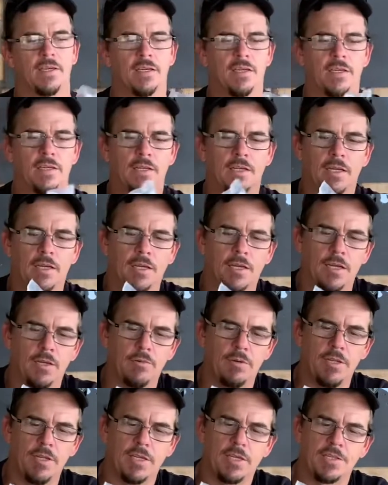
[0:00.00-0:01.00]
I don't know
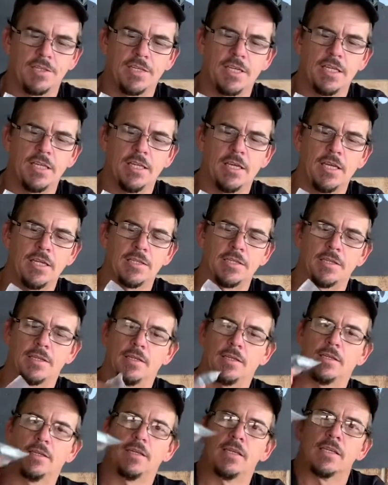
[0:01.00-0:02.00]
whether you can see these
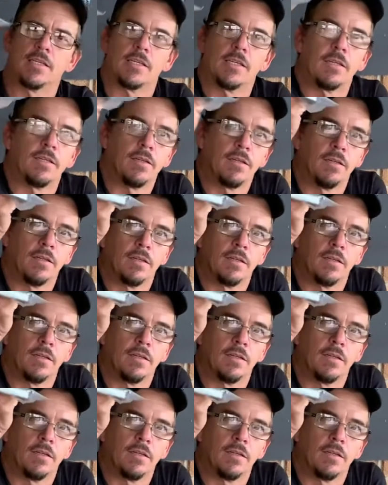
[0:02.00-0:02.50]
little,